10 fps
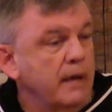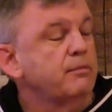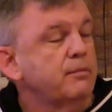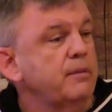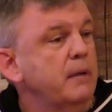Yeah,
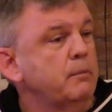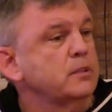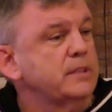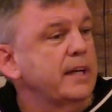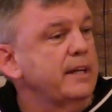yeah,
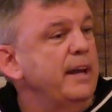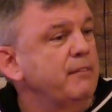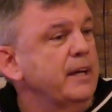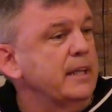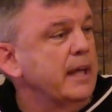because they could
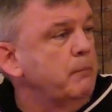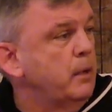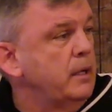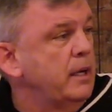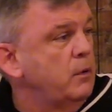never get that
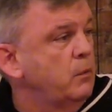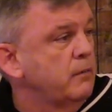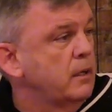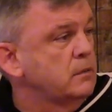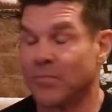money
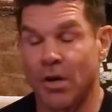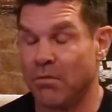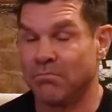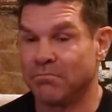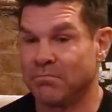anywhere
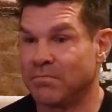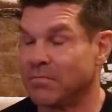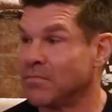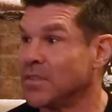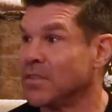No.
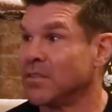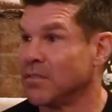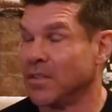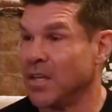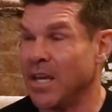100%.
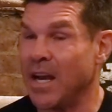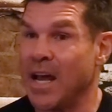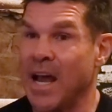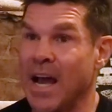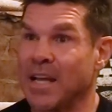
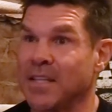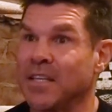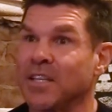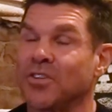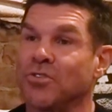And I, I,
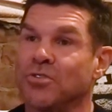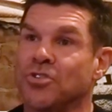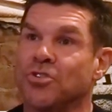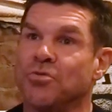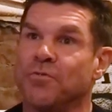think that
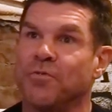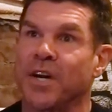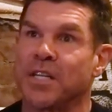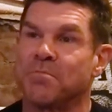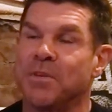those two
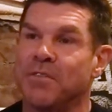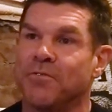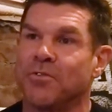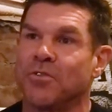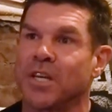fights,
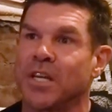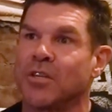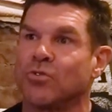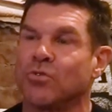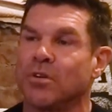Bivol
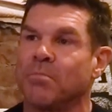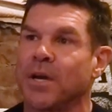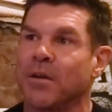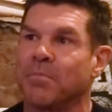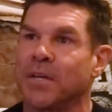and or
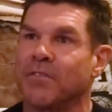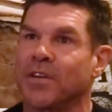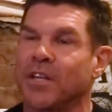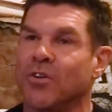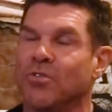Beterbiev,
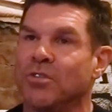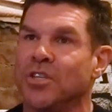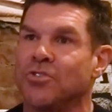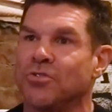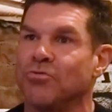are the
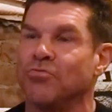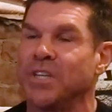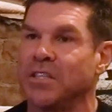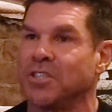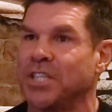only two
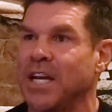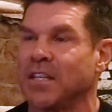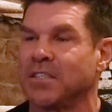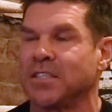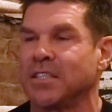real
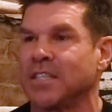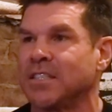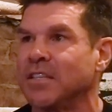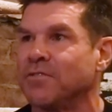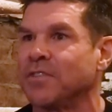challenges.
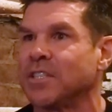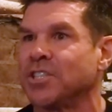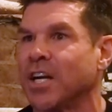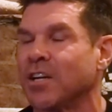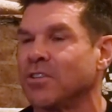Yes, he could fight
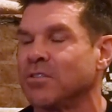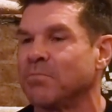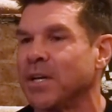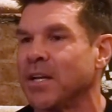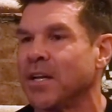Charlo
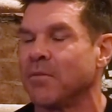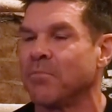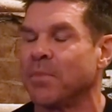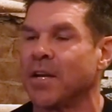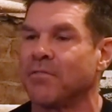and, Be-
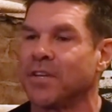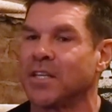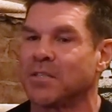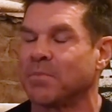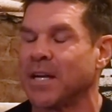and
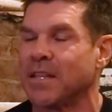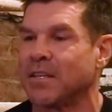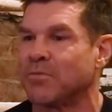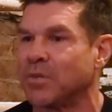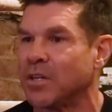Benavidez, but I
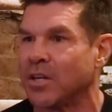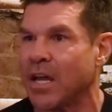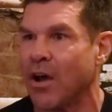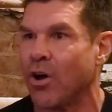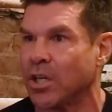think we
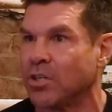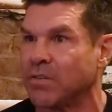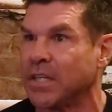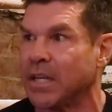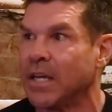all
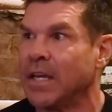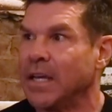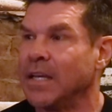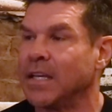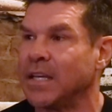agree that
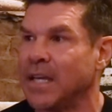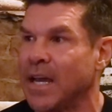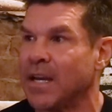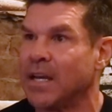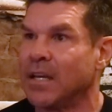he'd
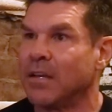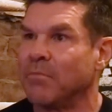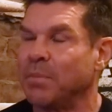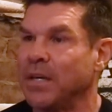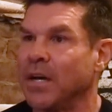again
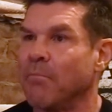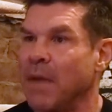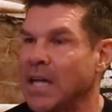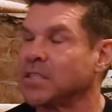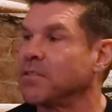be a
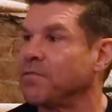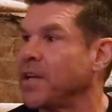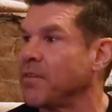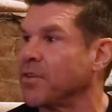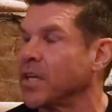massive
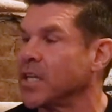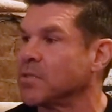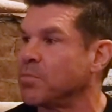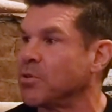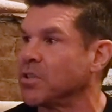favorite
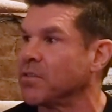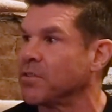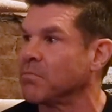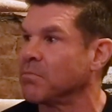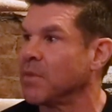against both of
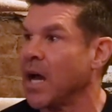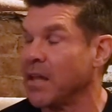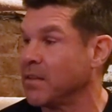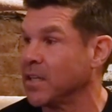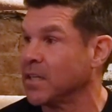them,
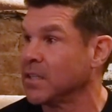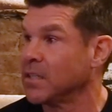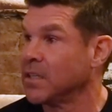I think.